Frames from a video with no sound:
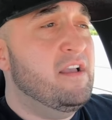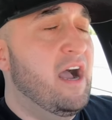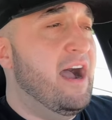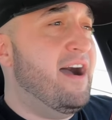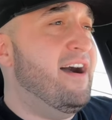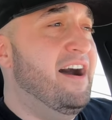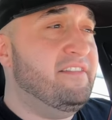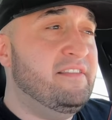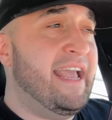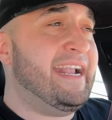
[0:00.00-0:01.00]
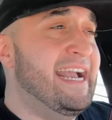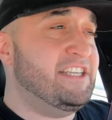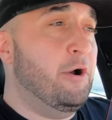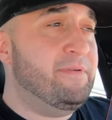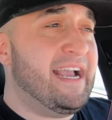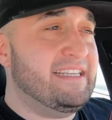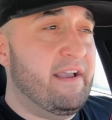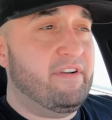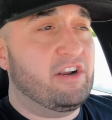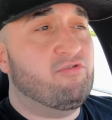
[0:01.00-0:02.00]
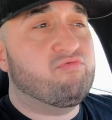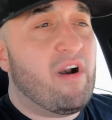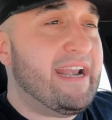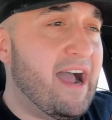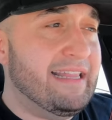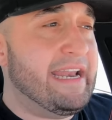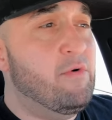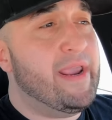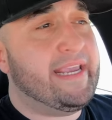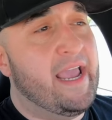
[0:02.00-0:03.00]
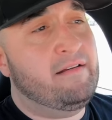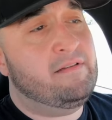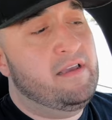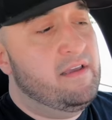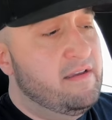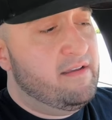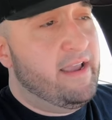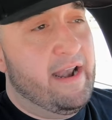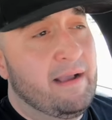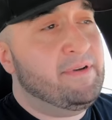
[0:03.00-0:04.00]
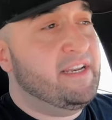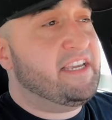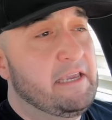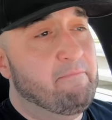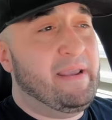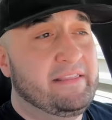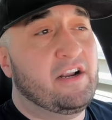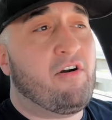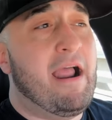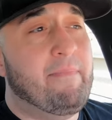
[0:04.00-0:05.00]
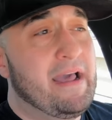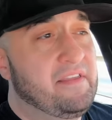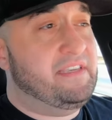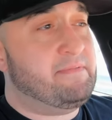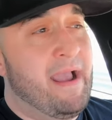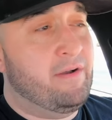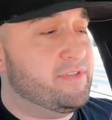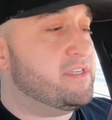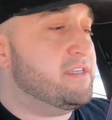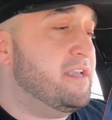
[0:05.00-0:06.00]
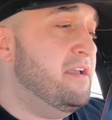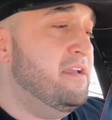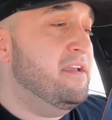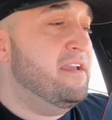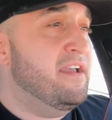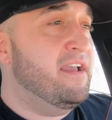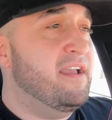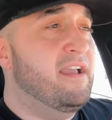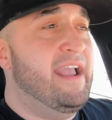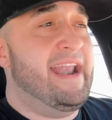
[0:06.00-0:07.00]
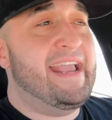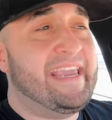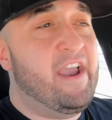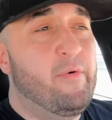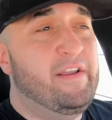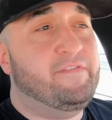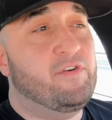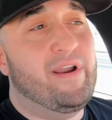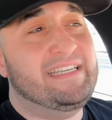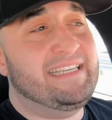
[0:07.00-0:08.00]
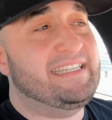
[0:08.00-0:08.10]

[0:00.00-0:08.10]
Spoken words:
Other than that, guys, I hope you guys have a great holiday weekend, and I'm going to keep beating the crap out of these mounts, and I can't wait for the racing